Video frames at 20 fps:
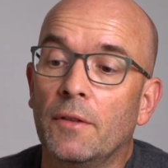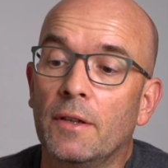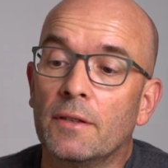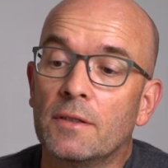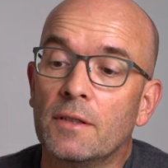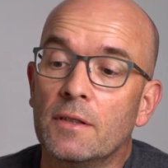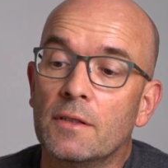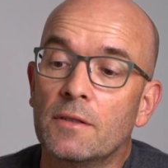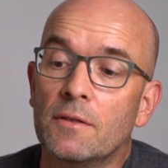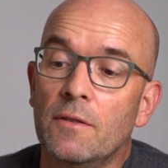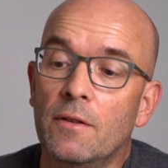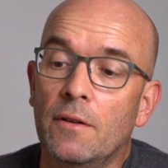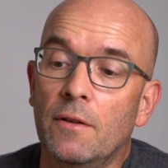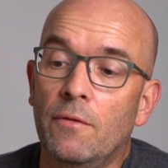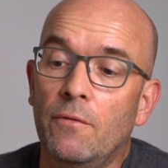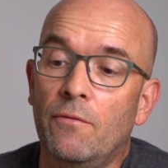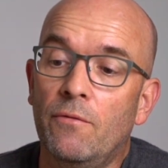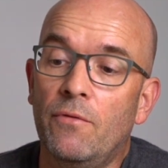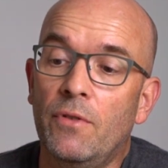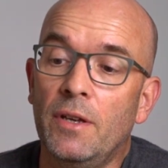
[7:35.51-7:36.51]
this is
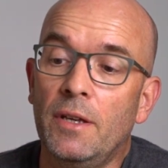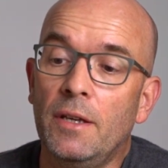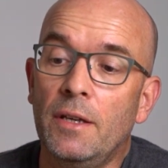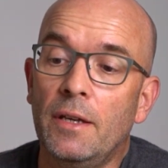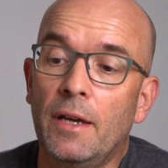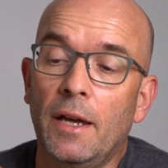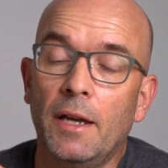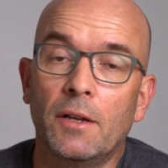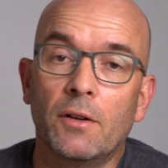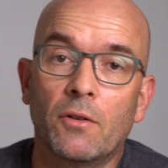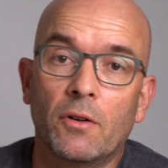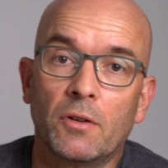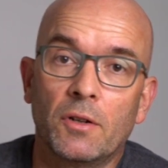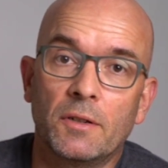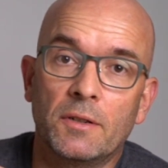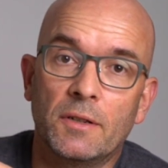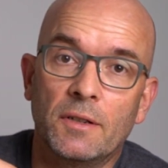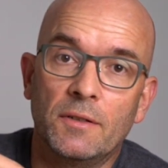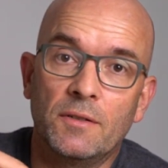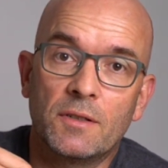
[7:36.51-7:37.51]
the
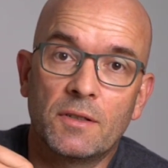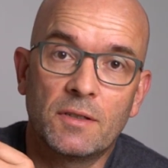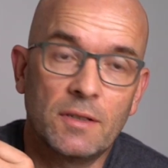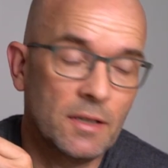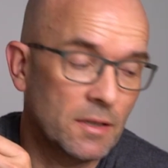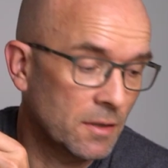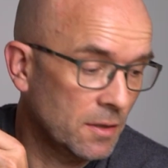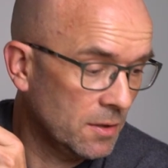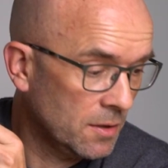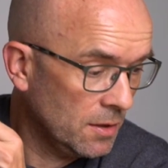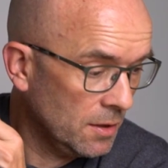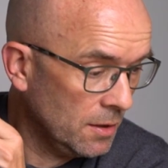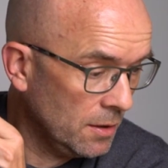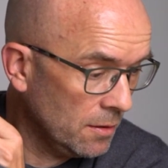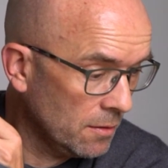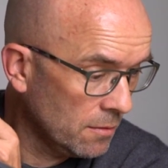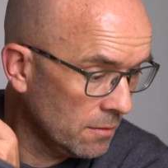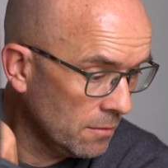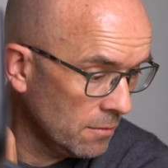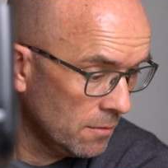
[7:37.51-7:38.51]

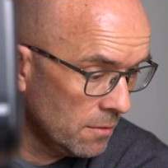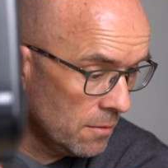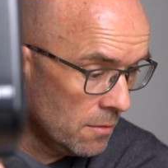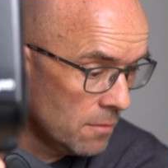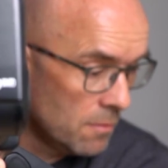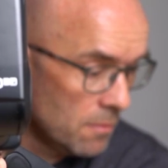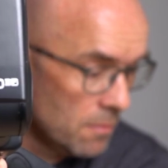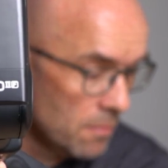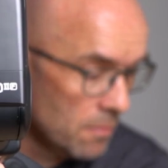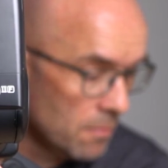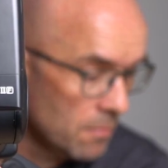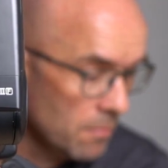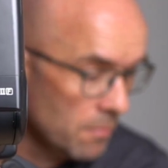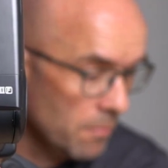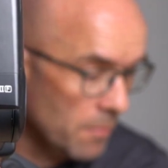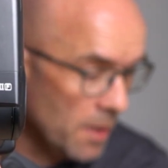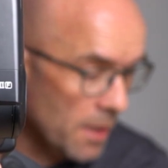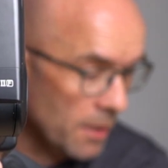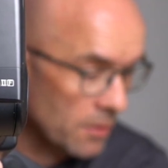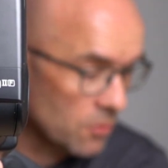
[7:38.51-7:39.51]
V860
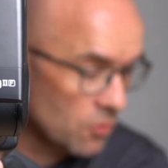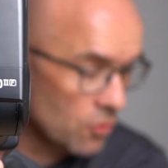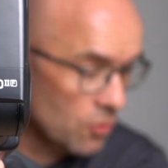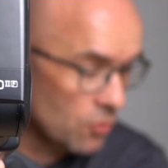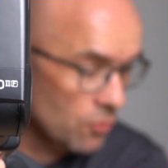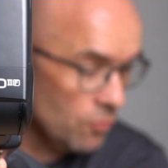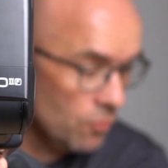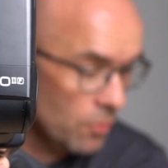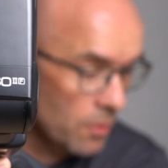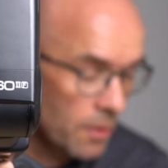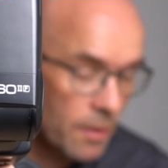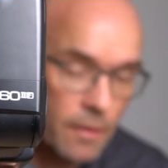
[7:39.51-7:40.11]
Mark II.